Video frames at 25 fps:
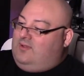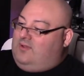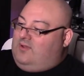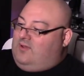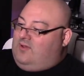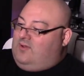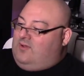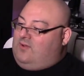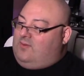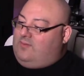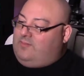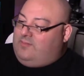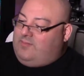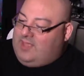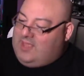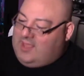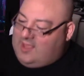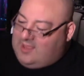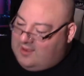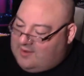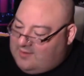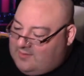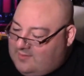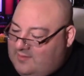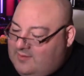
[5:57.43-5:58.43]
Oh
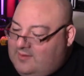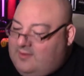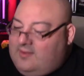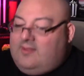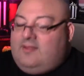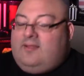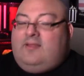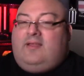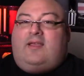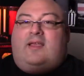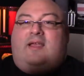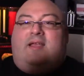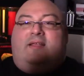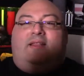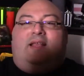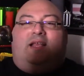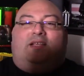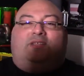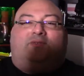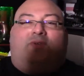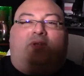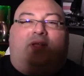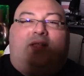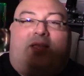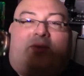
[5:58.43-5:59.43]
man. And
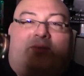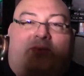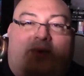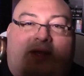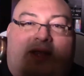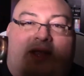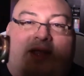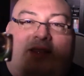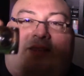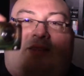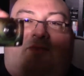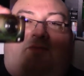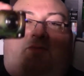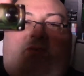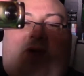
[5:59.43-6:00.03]
that's why like when you hit the